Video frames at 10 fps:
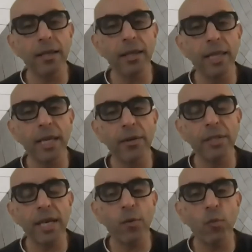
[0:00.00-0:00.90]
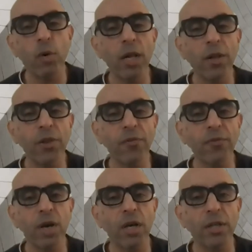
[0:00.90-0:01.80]
there's a wealth of
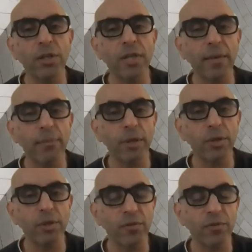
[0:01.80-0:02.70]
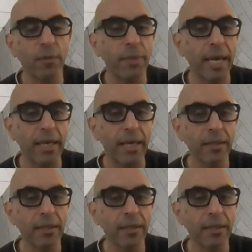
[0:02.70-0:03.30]
knowledge that emerges from that